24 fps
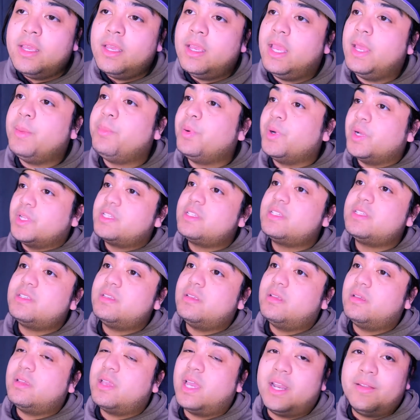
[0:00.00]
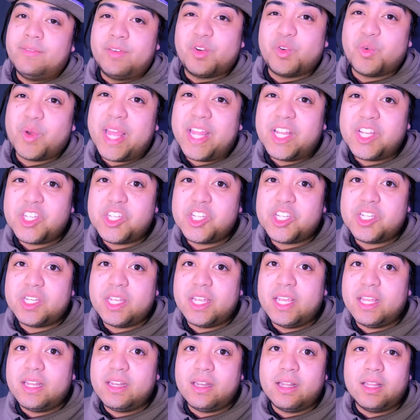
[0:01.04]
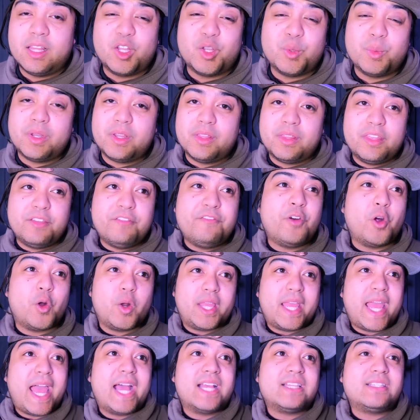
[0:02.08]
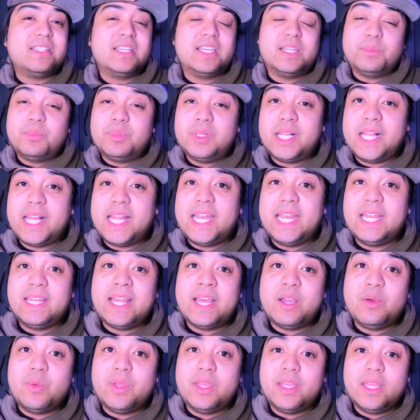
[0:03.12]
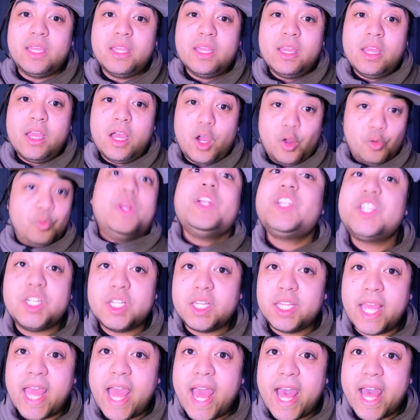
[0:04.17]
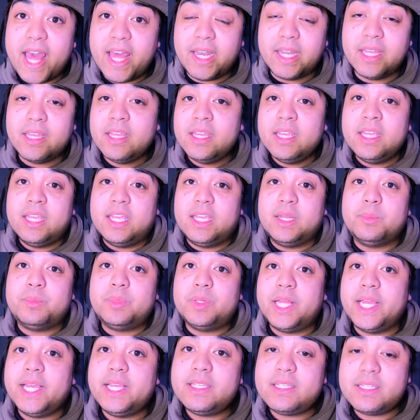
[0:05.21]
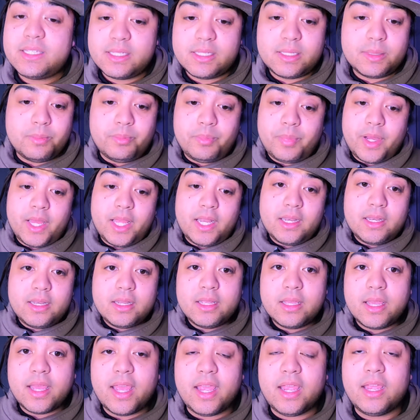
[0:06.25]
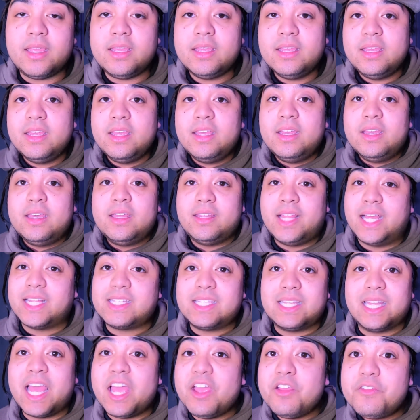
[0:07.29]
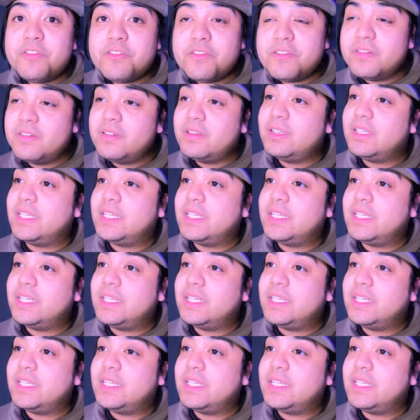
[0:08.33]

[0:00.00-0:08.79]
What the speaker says: It puts kind of a wrench in a little bit of the forecasting and planning that we originally had in place, but hey, that's life.